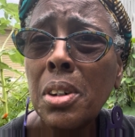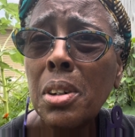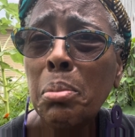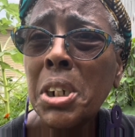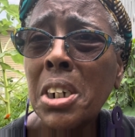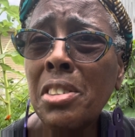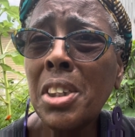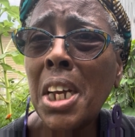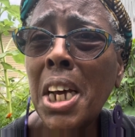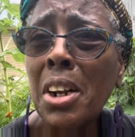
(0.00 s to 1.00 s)
because they
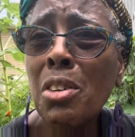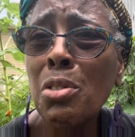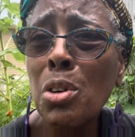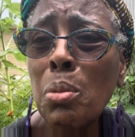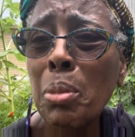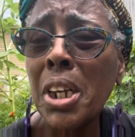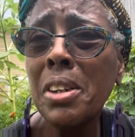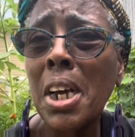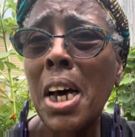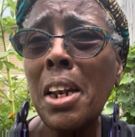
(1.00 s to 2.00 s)
had a group
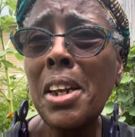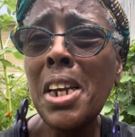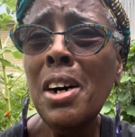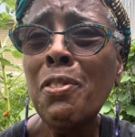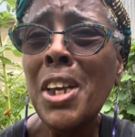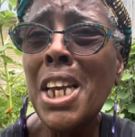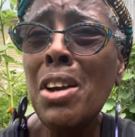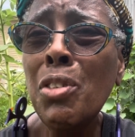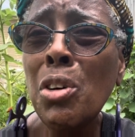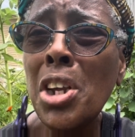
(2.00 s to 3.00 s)
mentality of
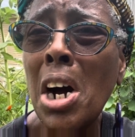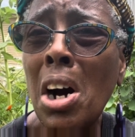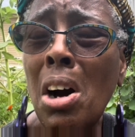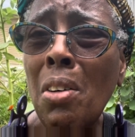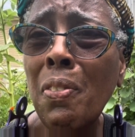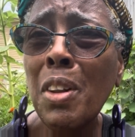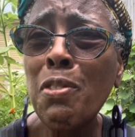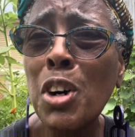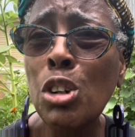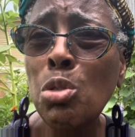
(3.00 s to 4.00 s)
evil, y'all. Them
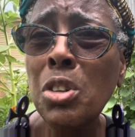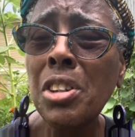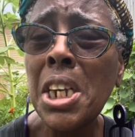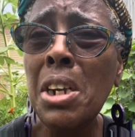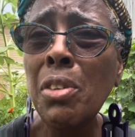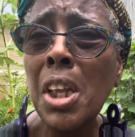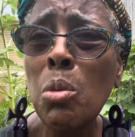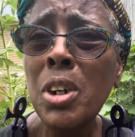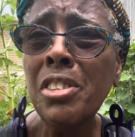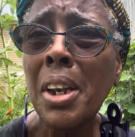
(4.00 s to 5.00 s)
folks was evil. They
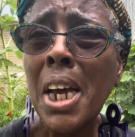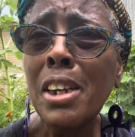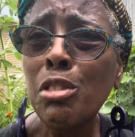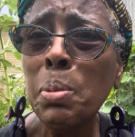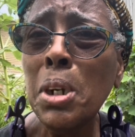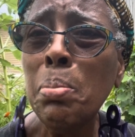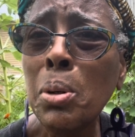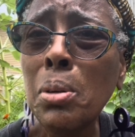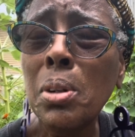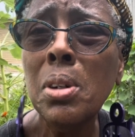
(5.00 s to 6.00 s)
wasn't nice people.
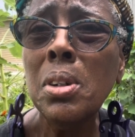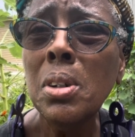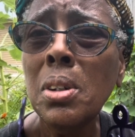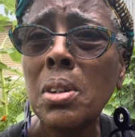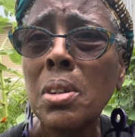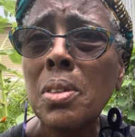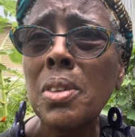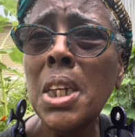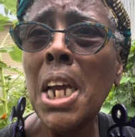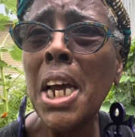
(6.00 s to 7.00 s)
And
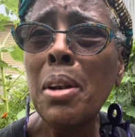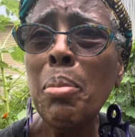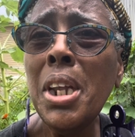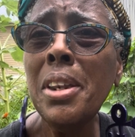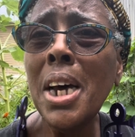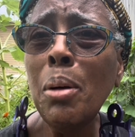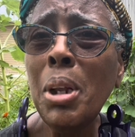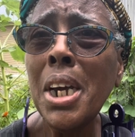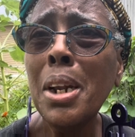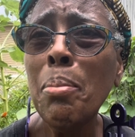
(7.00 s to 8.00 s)
they hadn't been
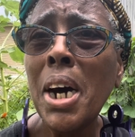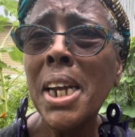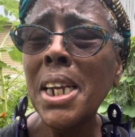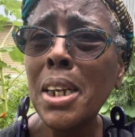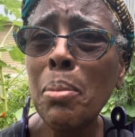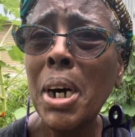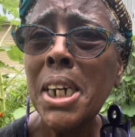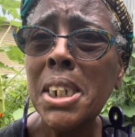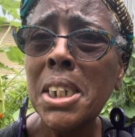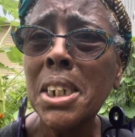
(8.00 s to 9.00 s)
dominated by anybody
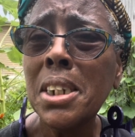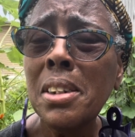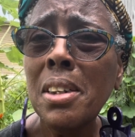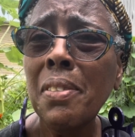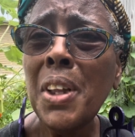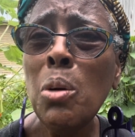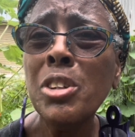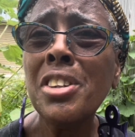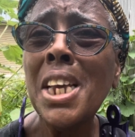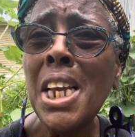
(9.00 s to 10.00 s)
yet. They
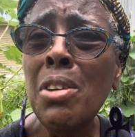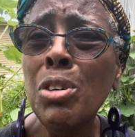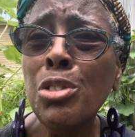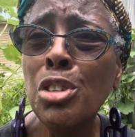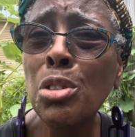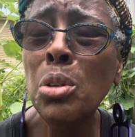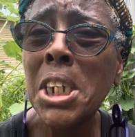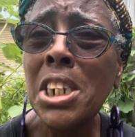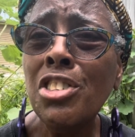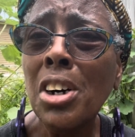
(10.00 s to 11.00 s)
was evil to
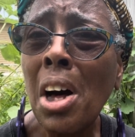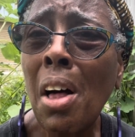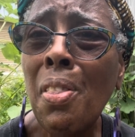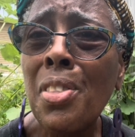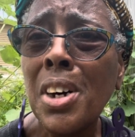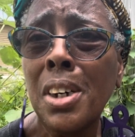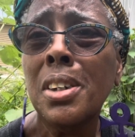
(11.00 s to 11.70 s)
each other.